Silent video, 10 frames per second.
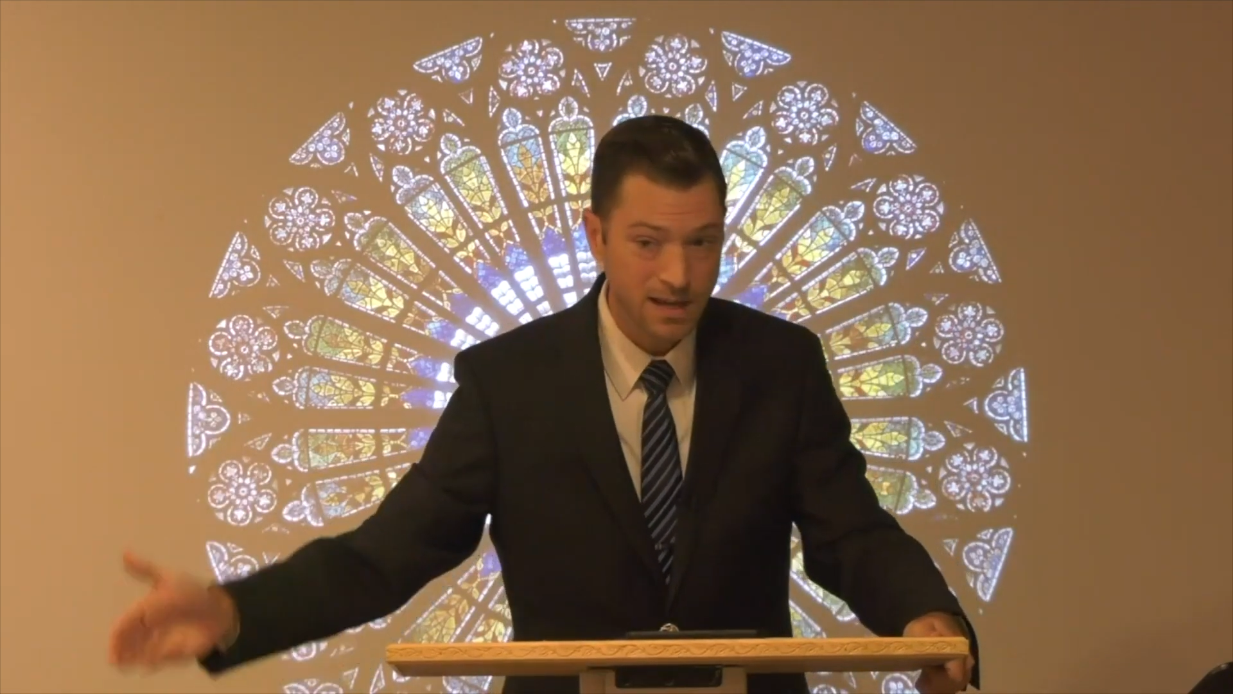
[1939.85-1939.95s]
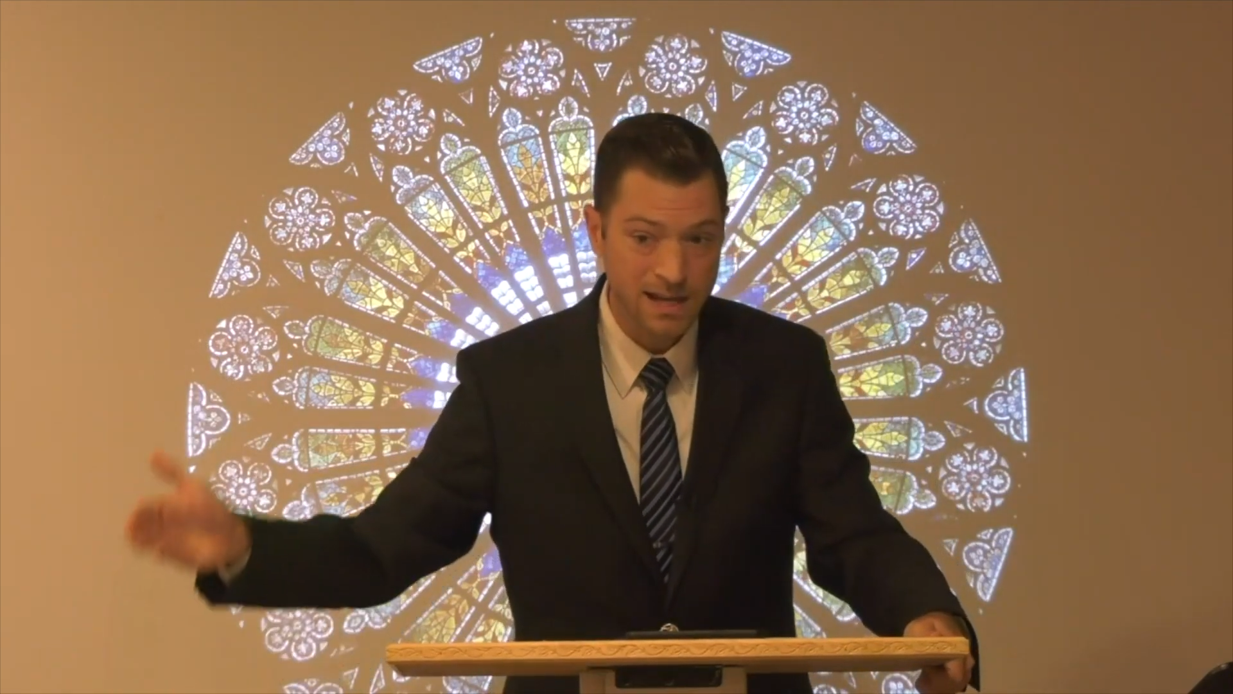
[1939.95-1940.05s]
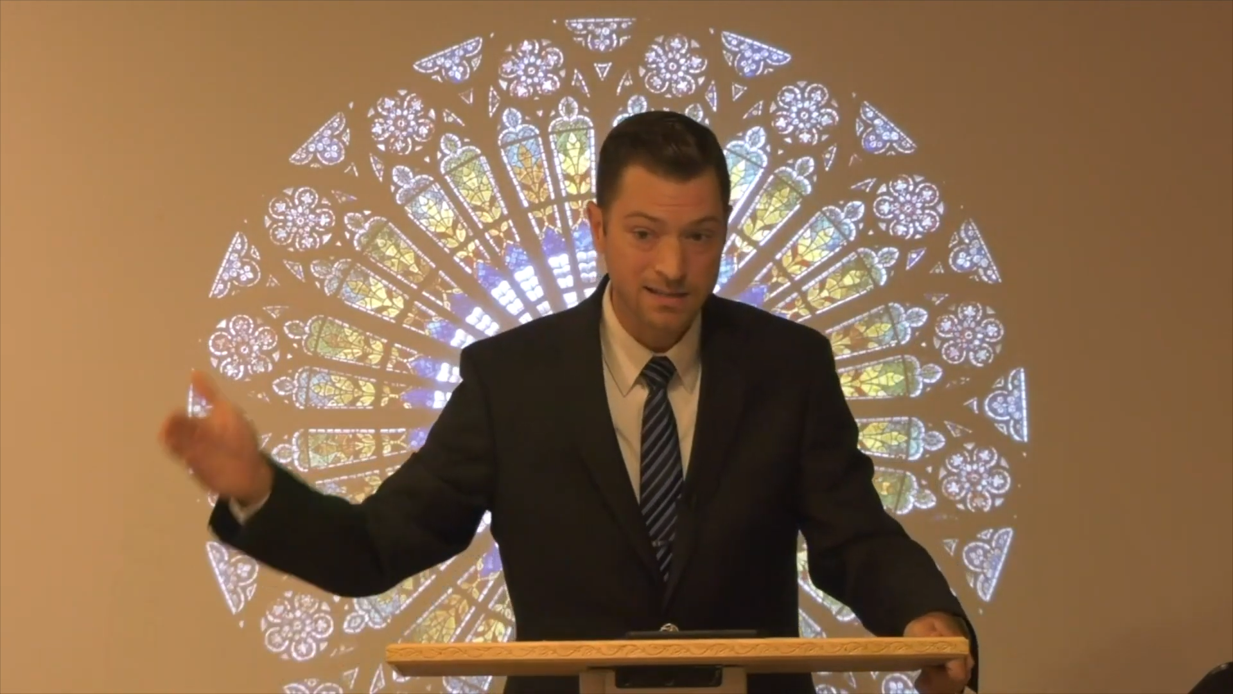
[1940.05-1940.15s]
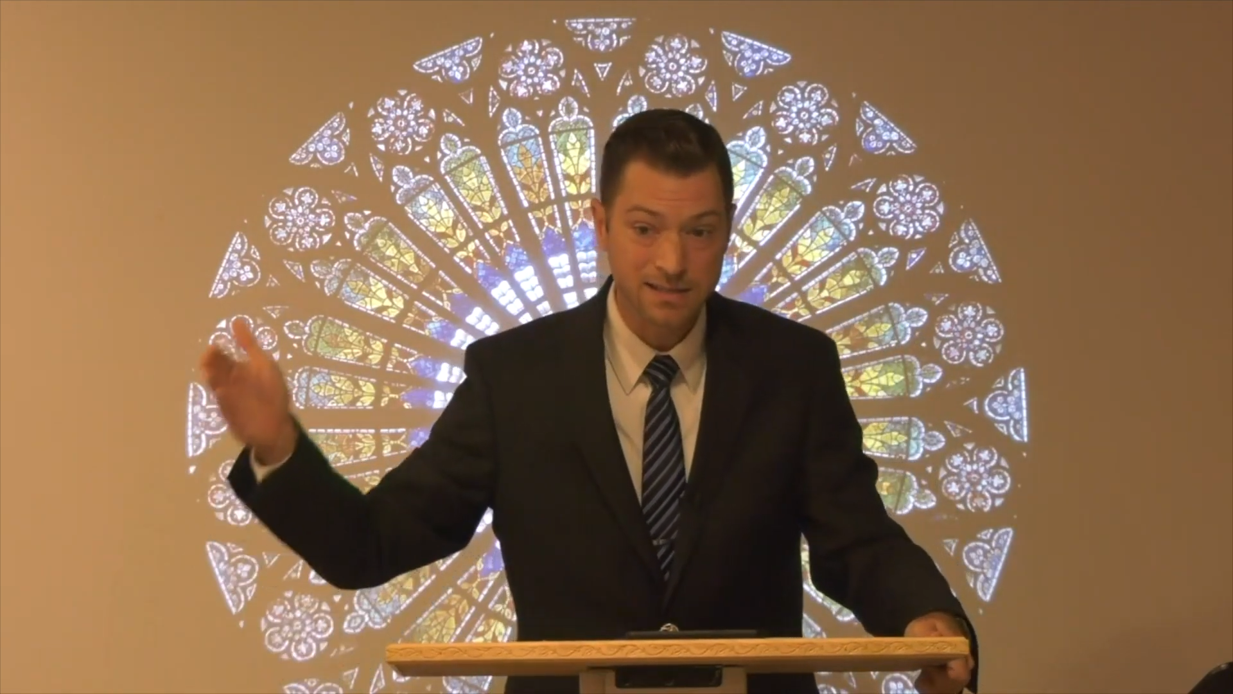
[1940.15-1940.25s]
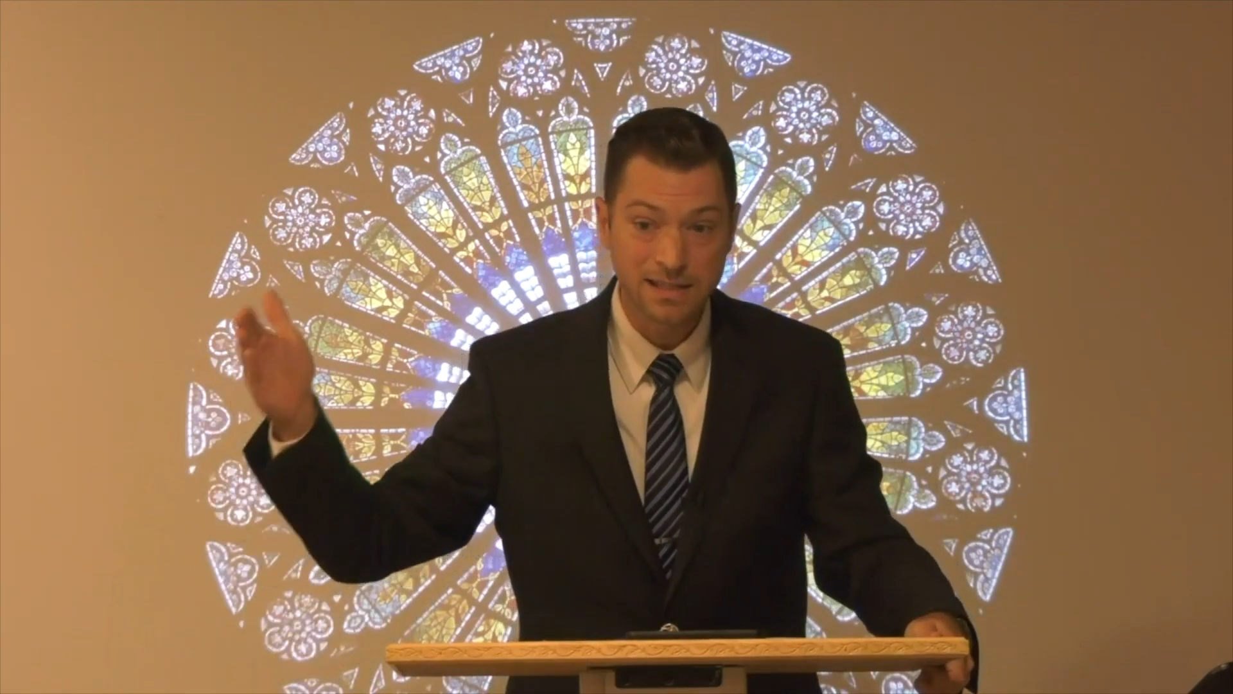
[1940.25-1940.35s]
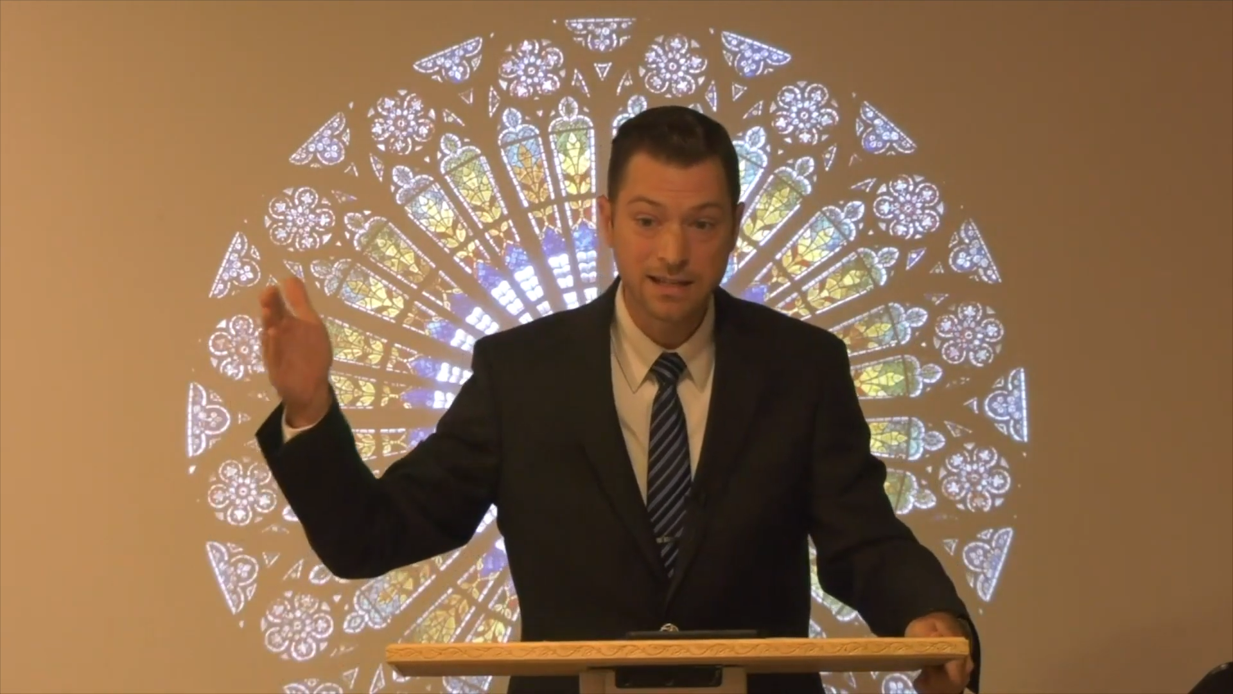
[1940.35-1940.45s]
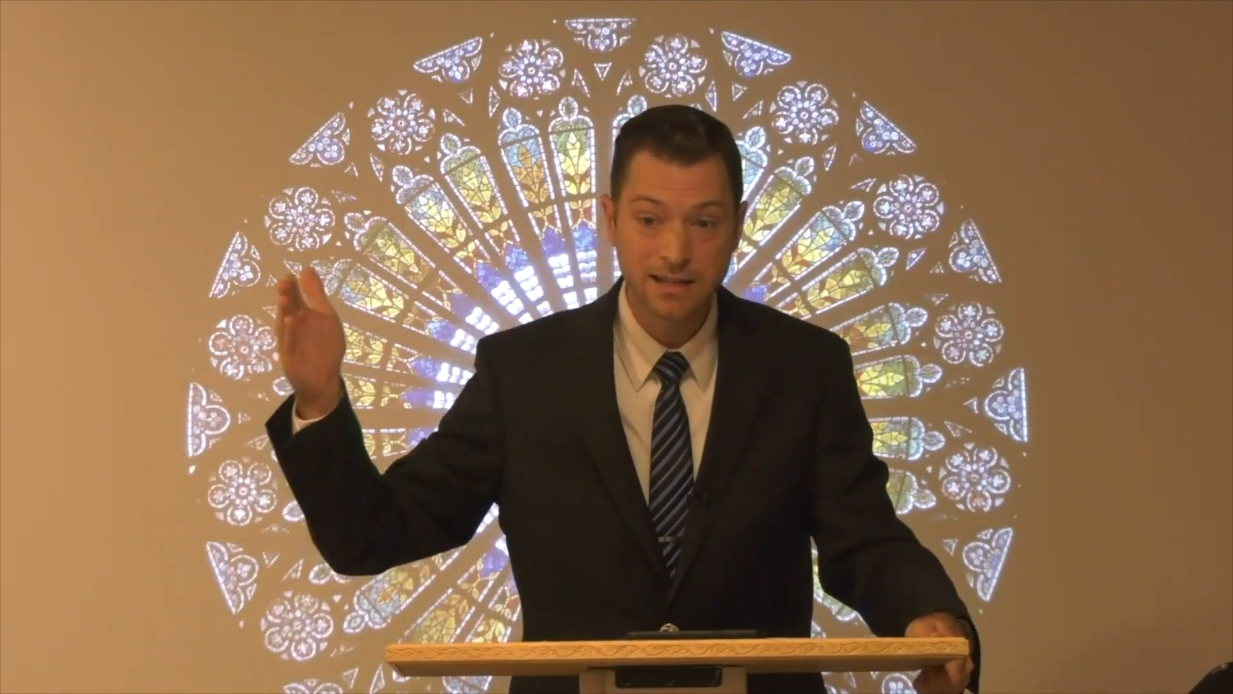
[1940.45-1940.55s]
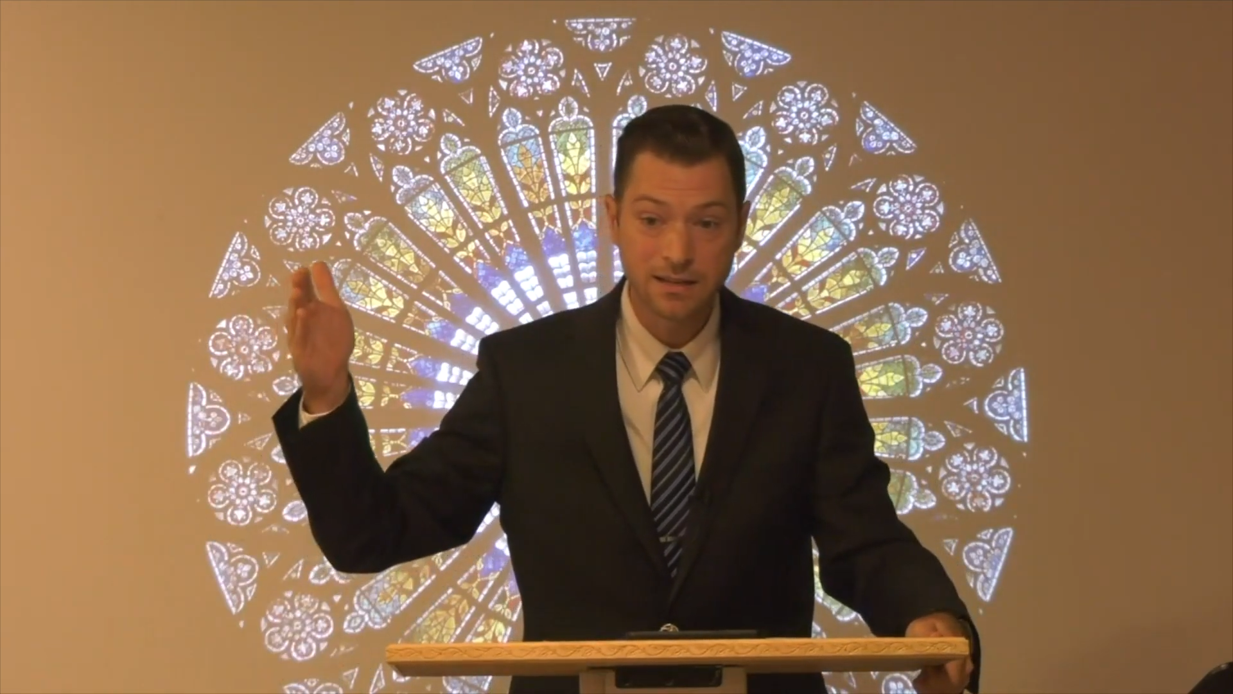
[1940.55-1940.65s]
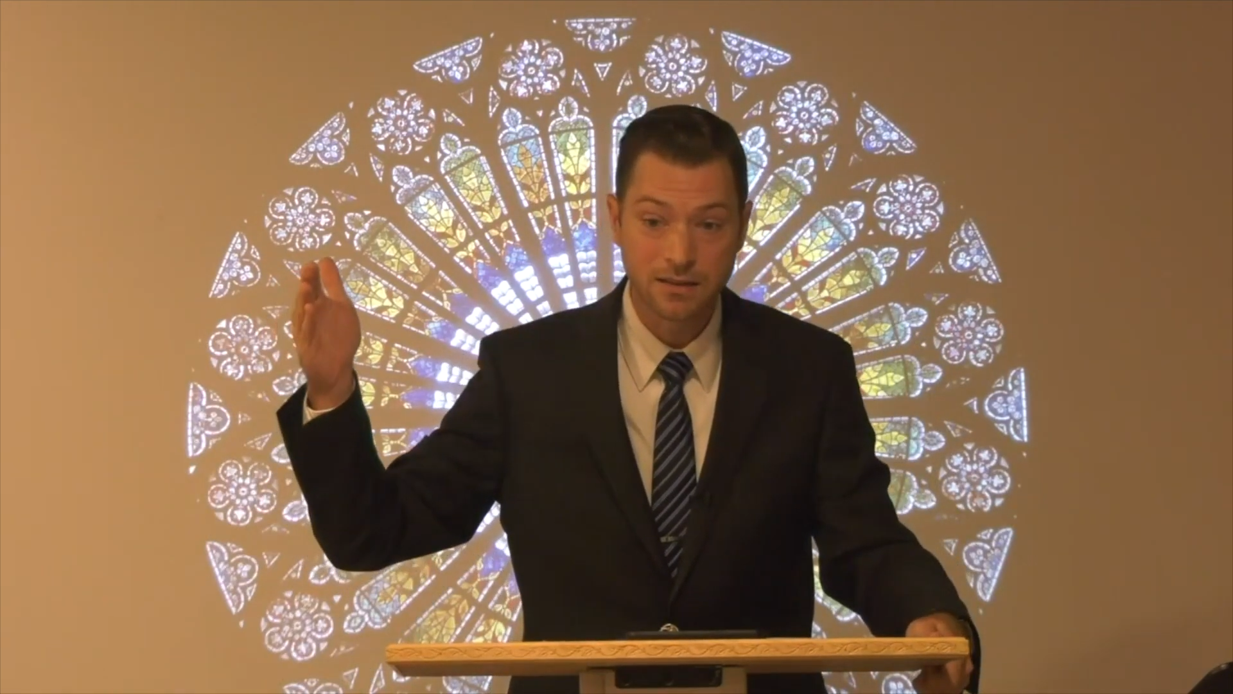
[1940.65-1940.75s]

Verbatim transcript: and is leading